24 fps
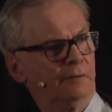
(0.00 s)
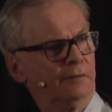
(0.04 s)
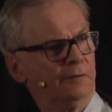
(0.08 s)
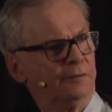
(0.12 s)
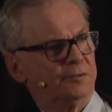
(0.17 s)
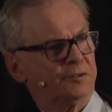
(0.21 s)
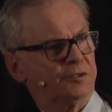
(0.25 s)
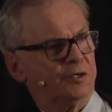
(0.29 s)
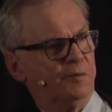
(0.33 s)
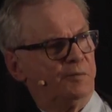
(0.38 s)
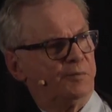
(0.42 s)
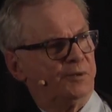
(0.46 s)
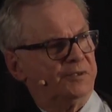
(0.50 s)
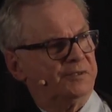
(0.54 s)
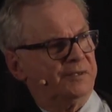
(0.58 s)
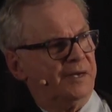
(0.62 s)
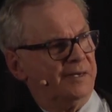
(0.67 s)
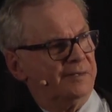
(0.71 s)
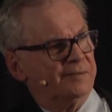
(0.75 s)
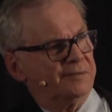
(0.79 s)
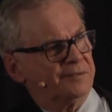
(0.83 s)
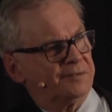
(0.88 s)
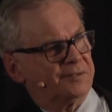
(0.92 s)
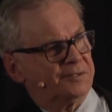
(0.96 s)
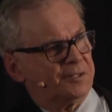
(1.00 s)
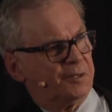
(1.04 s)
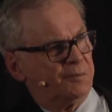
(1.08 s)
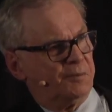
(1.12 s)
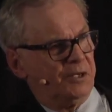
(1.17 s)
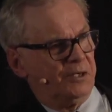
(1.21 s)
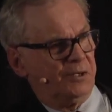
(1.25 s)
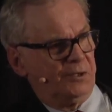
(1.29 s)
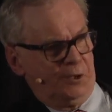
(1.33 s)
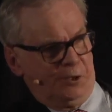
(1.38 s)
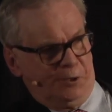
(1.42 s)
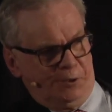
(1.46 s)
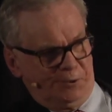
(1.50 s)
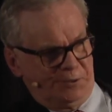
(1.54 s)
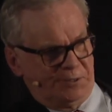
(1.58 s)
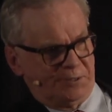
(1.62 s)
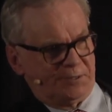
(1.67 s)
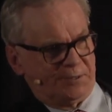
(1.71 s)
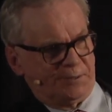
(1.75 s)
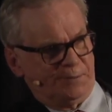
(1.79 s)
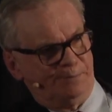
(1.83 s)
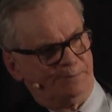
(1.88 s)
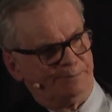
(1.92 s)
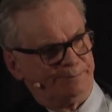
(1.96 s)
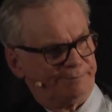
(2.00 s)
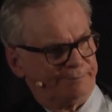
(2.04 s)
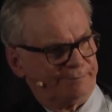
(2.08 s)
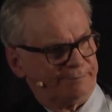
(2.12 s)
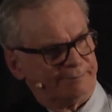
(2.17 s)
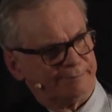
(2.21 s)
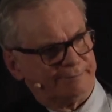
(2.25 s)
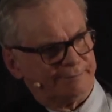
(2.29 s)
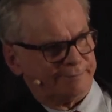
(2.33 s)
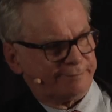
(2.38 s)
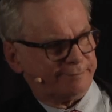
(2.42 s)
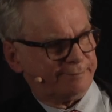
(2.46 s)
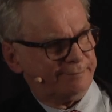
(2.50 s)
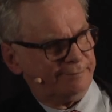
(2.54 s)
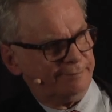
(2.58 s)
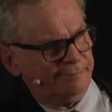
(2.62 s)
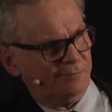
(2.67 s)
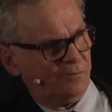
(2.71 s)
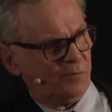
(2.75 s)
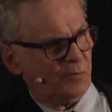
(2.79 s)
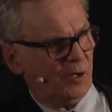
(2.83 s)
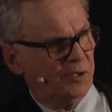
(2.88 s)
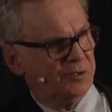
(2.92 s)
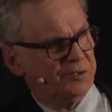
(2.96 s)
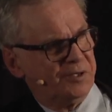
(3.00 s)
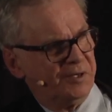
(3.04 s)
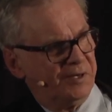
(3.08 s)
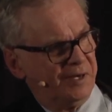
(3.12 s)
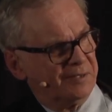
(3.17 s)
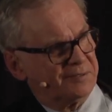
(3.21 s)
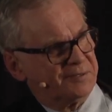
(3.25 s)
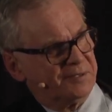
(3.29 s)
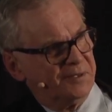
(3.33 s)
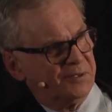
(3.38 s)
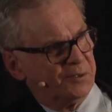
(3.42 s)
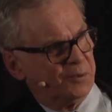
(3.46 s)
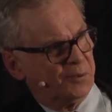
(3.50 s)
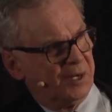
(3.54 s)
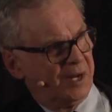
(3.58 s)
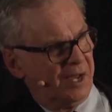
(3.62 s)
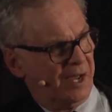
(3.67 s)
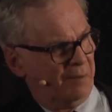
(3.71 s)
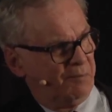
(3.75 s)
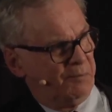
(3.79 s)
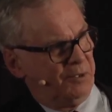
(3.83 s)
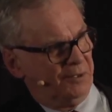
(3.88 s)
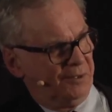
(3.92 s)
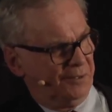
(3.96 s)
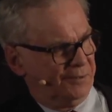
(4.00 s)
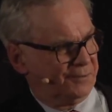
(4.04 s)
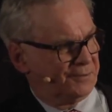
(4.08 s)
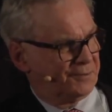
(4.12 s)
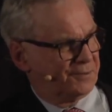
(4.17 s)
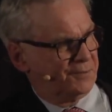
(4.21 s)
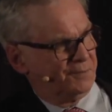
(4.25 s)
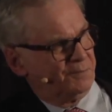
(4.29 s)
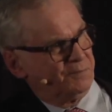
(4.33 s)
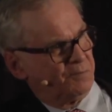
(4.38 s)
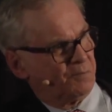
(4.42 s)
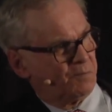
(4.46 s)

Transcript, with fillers: She pretends to be a nurse. She gets into an ambulance,